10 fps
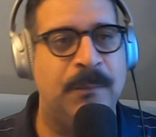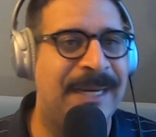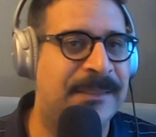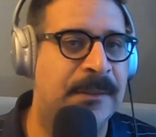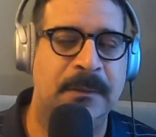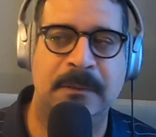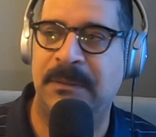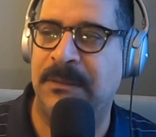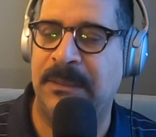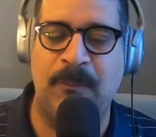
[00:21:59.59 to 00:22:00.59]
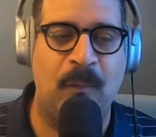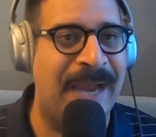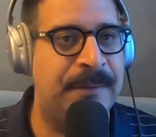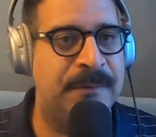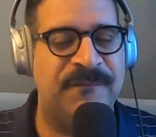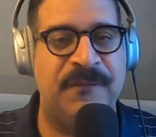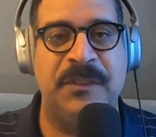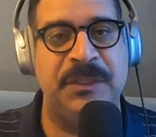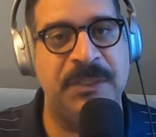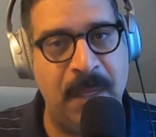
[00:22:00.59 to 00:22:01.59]
director, and writers
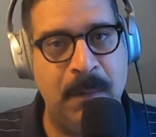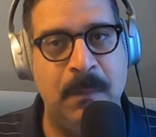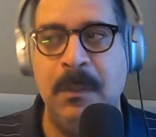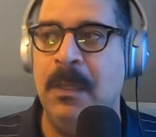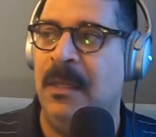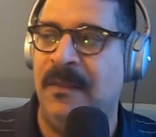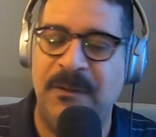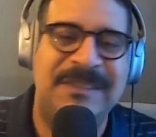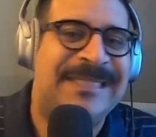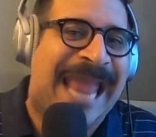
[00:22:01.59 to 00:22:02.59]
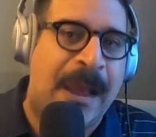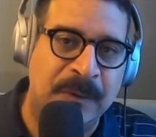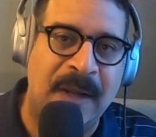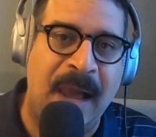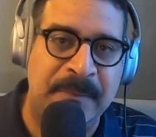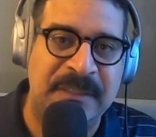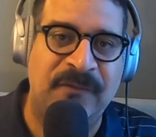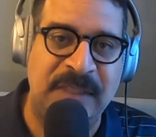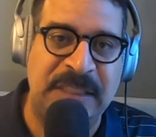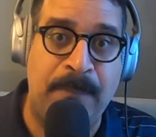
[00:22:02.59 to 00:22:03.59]
for the show, they're scouting
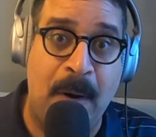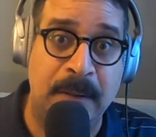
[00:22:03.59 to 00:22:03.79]
comics for these